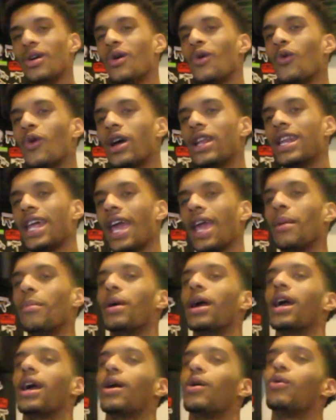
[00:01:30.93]
one day,
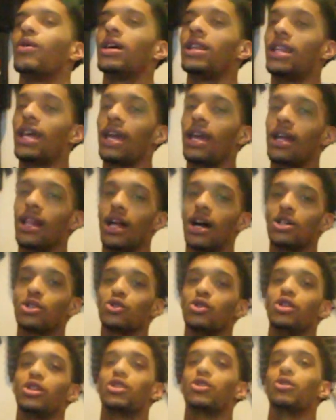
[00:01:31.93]
man. One day Glock
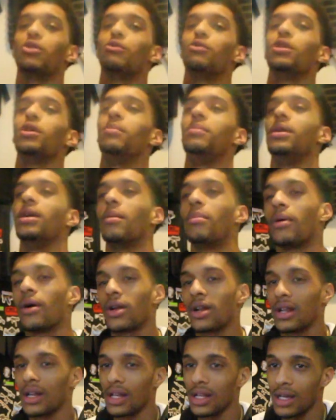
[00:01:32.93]
23 will be a
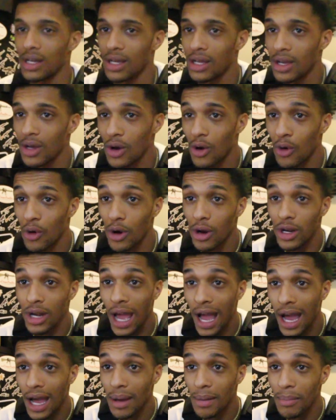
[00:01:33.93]
part of the or
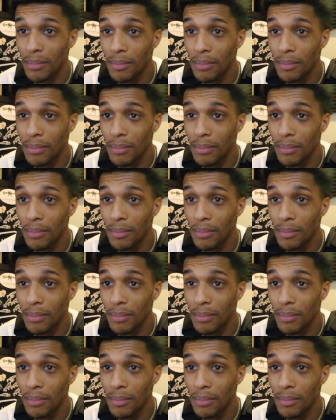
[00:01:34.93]
not.